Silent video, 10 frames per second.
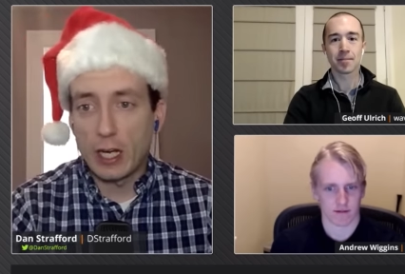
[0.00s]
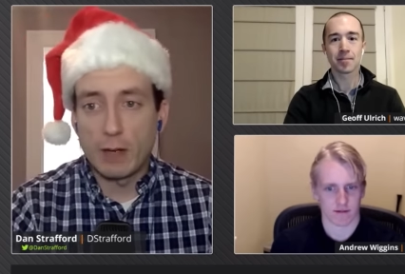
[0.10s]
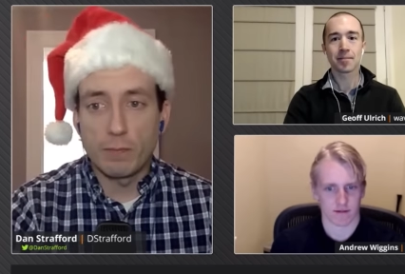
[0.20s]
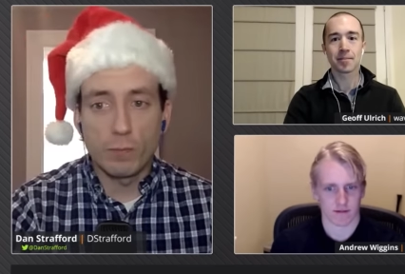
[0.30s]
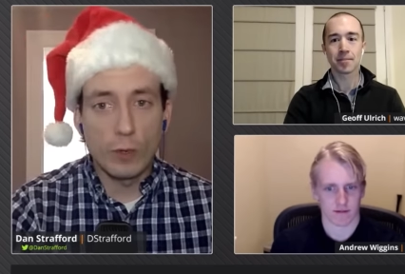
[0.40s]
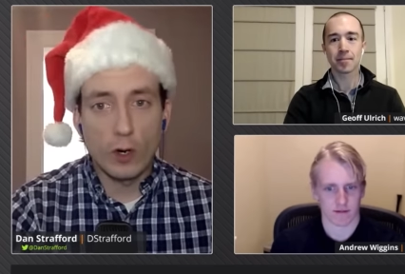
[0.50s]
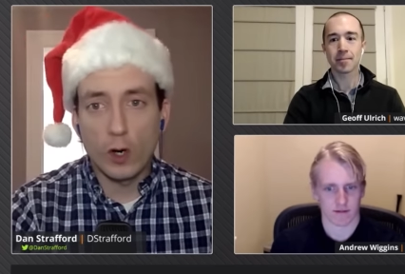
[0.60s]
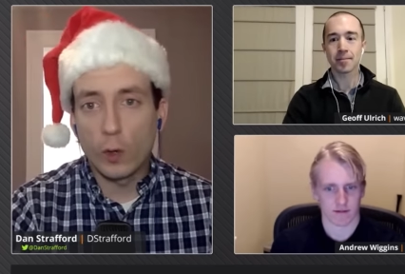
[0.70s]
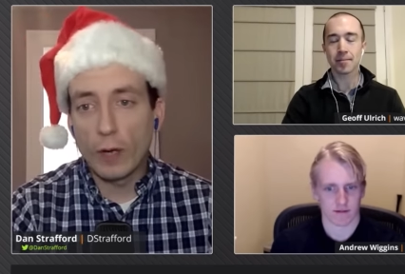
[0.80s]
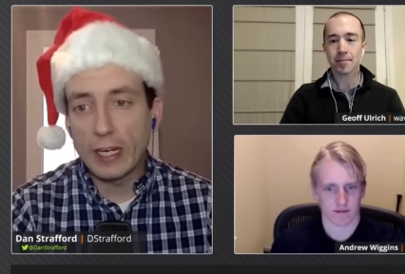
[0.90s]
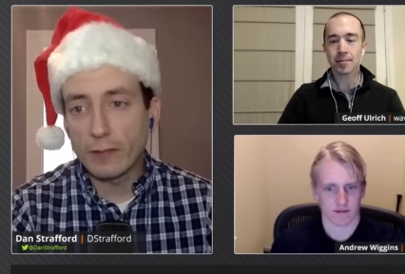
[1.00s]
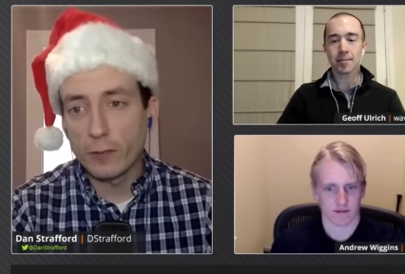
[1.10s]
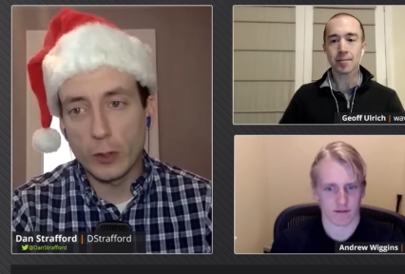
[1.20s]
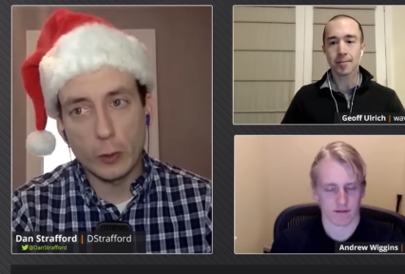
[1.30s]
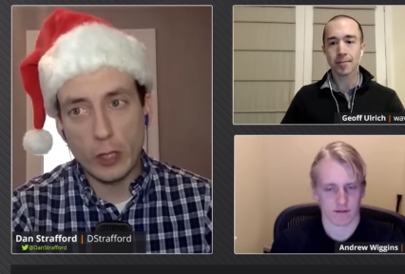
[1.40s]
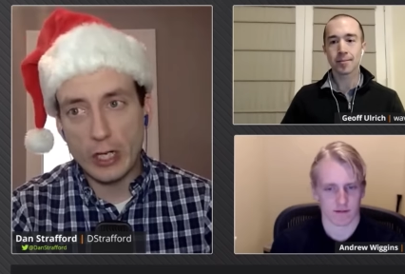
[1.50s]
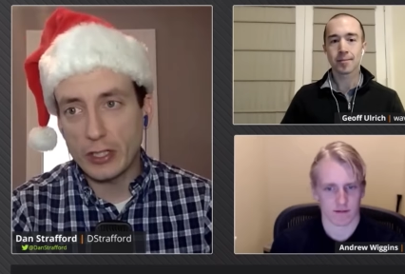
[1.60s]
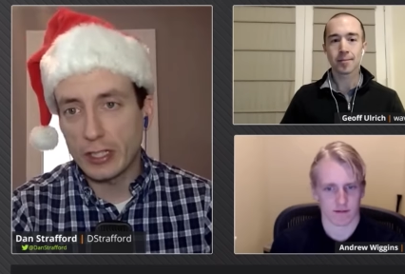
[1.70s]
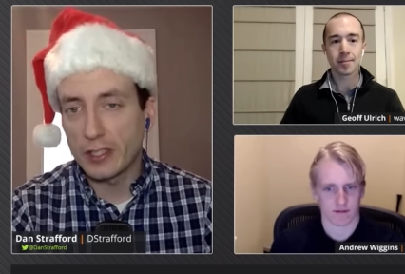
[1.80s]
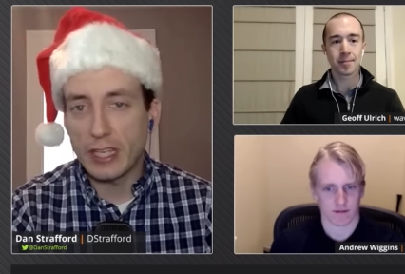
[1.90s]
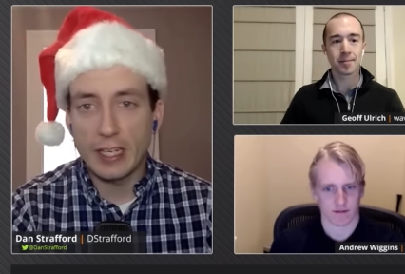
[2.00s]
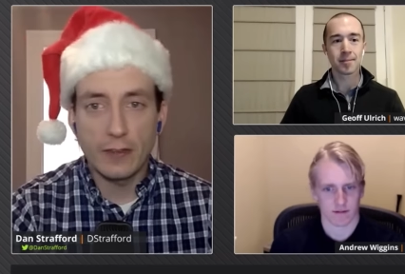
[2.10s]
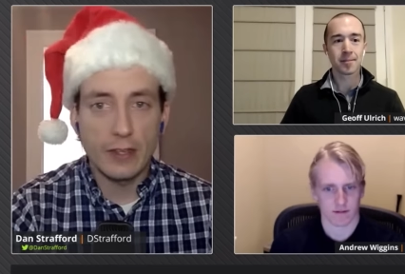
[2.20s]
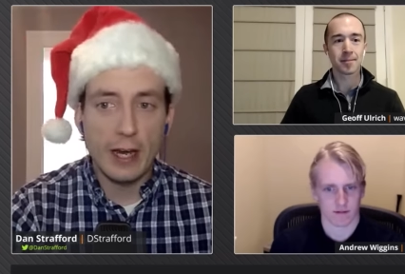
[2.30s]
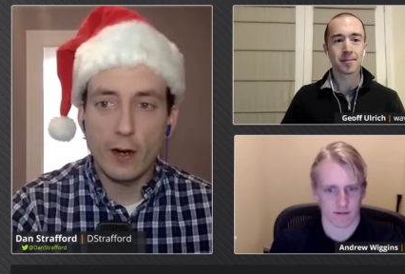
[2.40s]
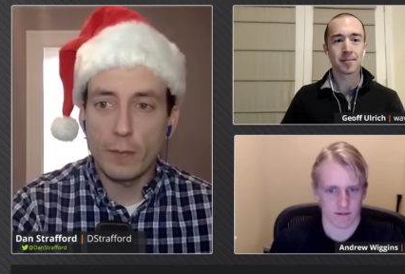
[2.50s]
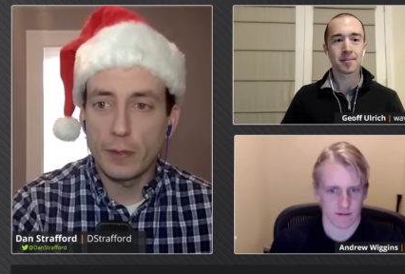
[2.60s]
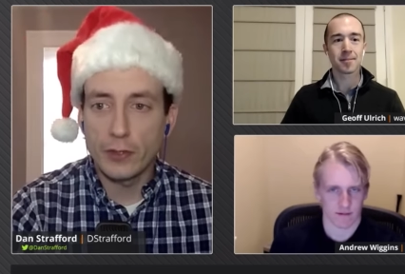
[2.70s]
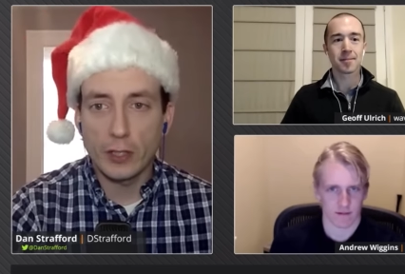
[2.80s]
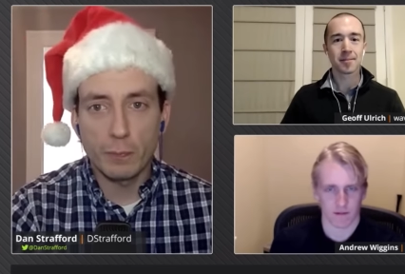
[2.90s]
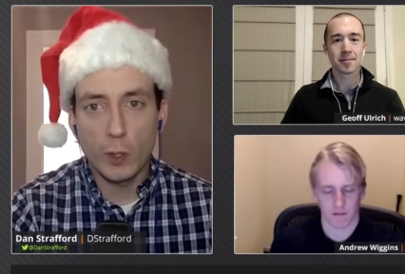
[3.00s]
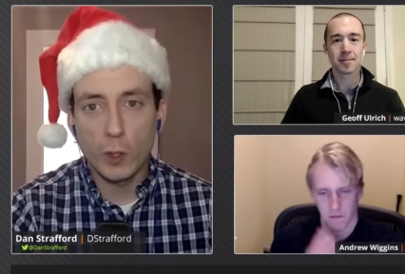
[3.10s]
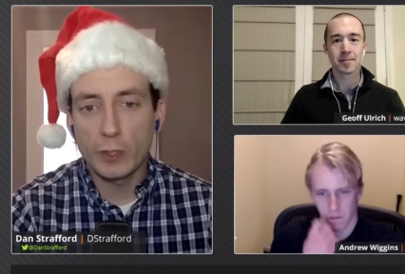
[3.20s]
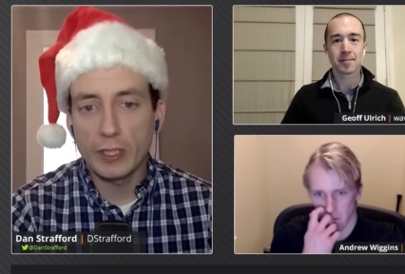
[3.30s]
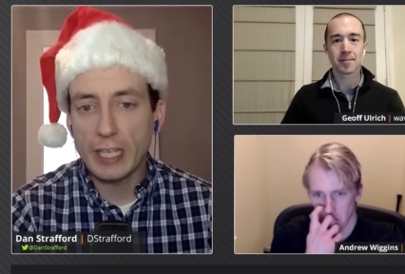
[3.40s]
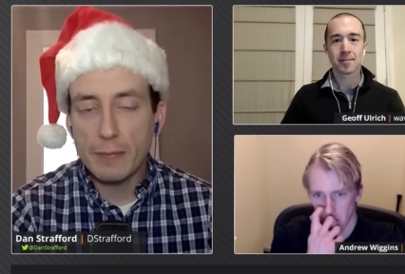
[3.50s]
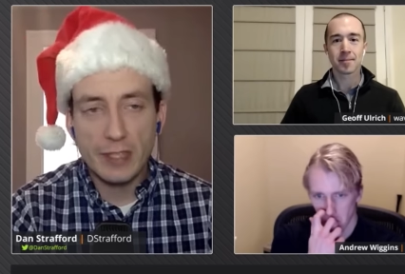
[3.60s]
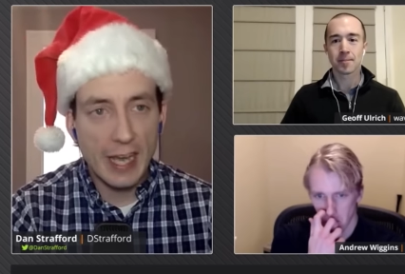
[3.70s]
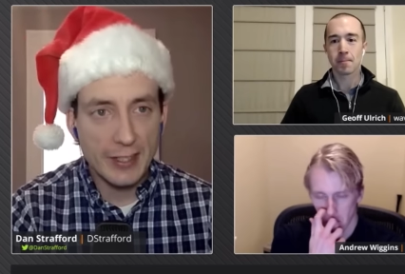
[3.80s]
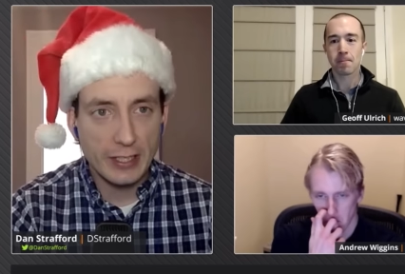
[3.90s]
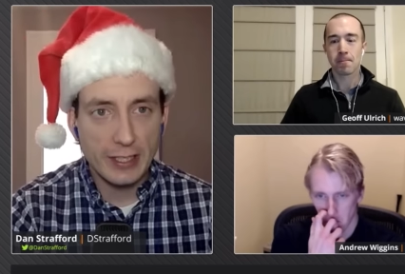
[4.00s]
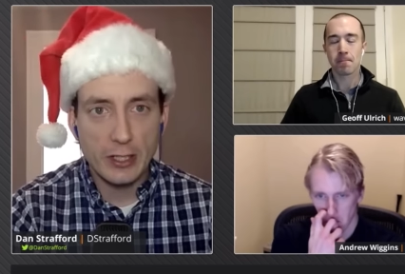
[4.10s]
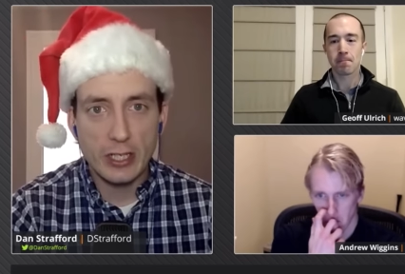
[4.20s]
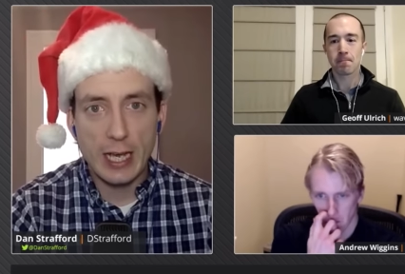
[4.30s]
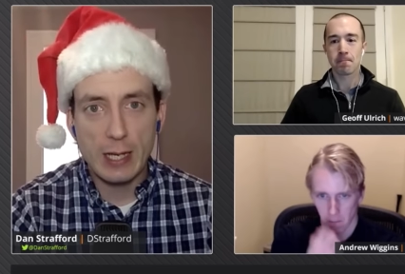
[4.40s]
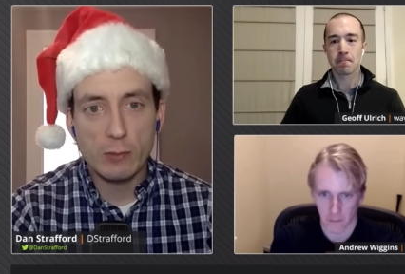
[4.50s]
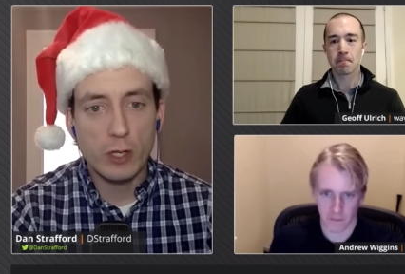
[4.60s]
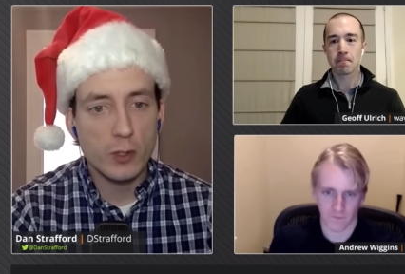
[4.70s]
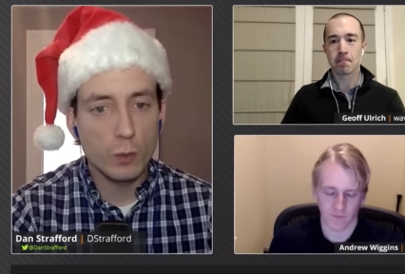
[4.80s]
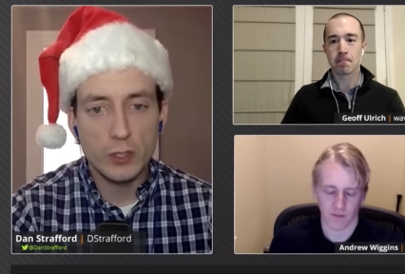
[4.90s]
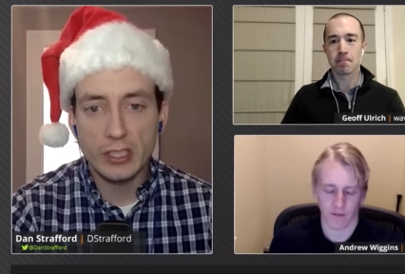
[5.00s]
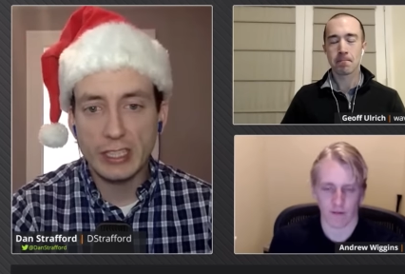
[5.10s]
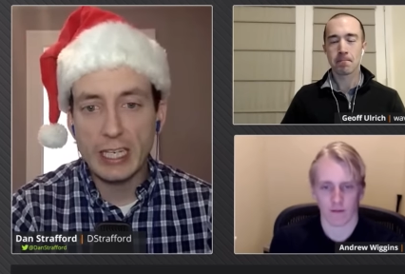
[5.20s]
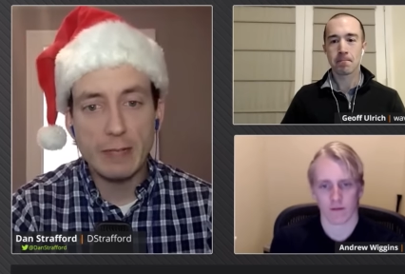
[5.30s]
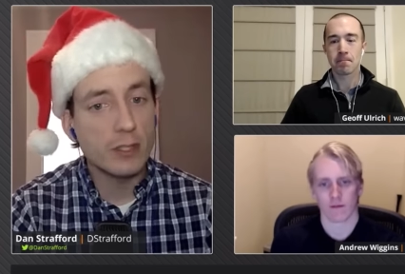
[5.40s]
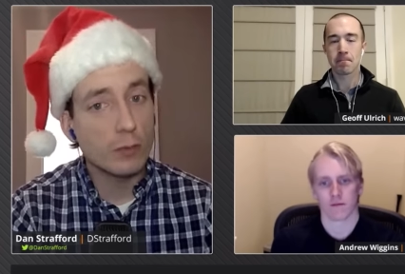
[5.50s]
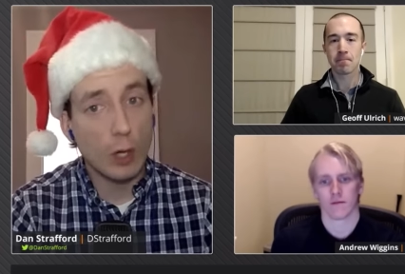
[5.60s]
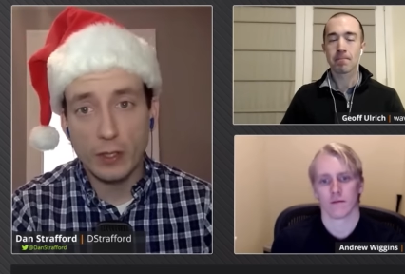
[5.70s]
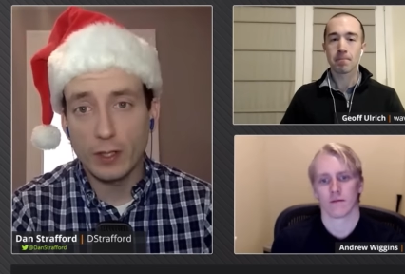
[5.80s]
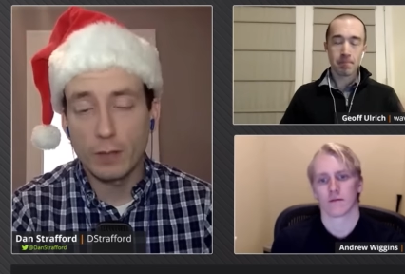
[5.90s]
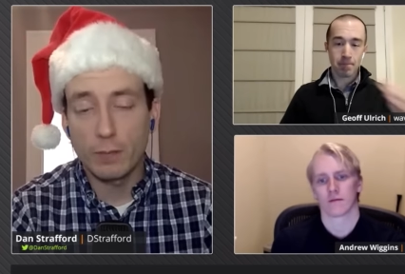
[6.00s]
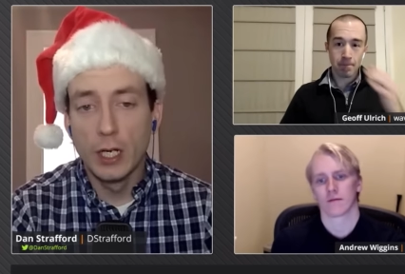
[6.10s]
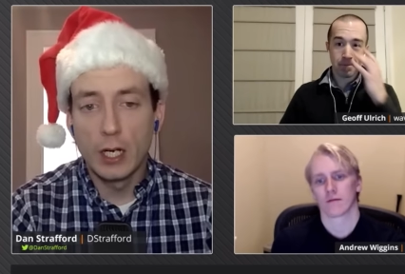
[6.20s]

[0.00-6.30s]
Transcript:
Speaker 1: Um, we're all waiting for the regression to set in there, but Doug Baldwin keeps catching touchdowns. Russell Wilson keeps throwing them